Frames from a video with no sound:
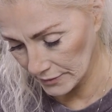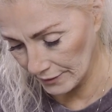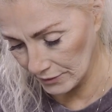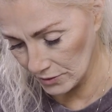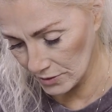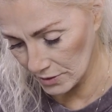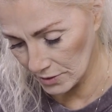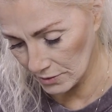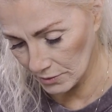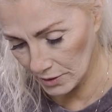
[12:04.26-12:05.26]
Haven't used this
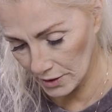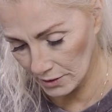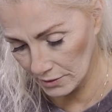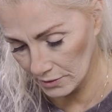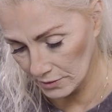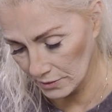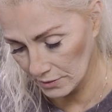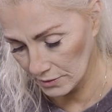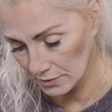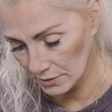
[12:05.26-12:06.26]
in a while.
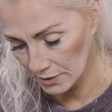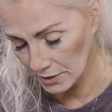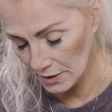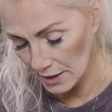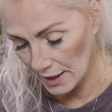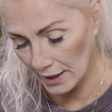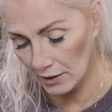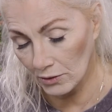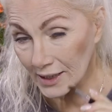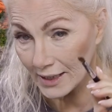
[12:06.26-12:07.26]
And I
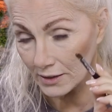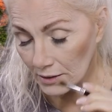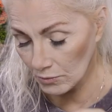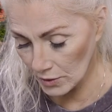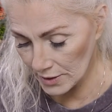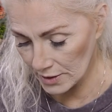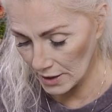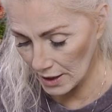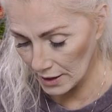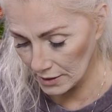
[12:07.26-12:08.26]
only get it on one
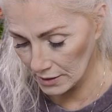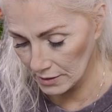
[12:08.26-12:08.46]
side.